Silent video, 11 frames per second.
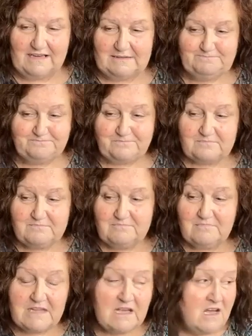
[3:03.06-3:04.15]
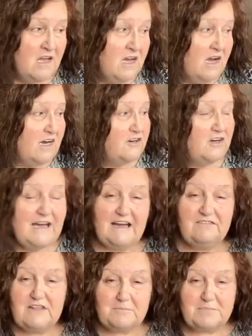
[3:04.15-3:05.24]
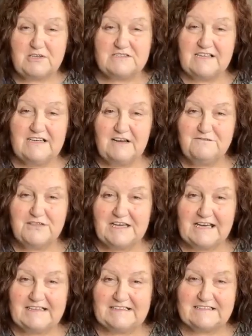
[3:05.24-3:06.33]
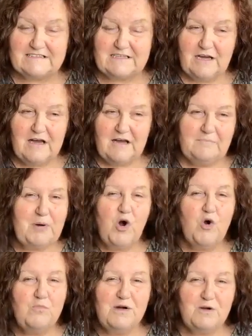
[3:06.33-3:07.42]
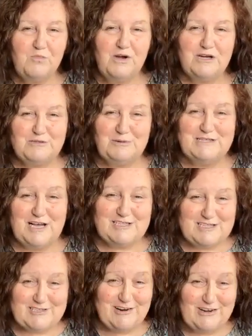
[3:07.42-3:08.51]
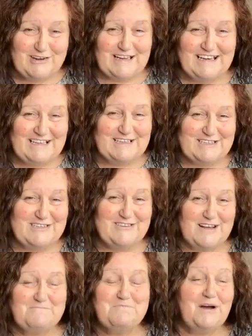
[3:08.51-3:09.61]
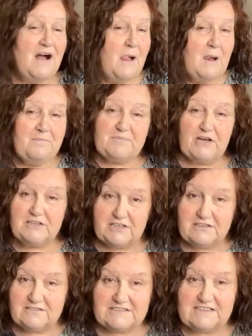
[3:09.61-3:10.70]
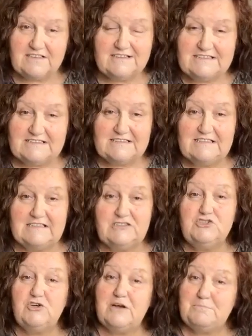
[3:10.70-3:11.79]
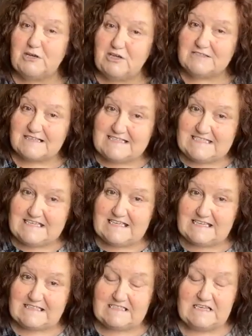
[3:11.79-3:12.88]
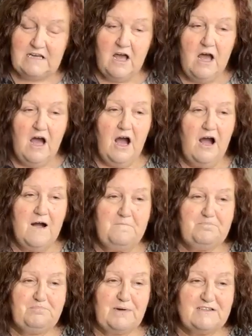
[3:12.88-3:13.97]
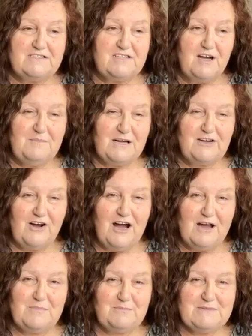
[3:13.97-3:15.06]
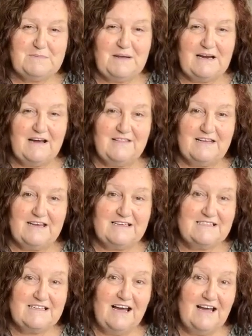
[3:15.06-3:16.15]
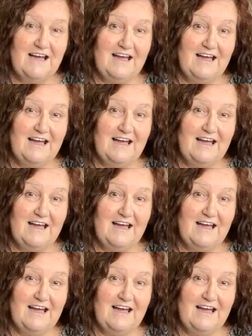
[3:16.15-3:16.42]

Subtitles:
like that. And I had that because I love the cakes, but oh my word, was it strong in the drink. But I can't say I didn't enjoy it because I did. By the time I got home, I was a bit like this,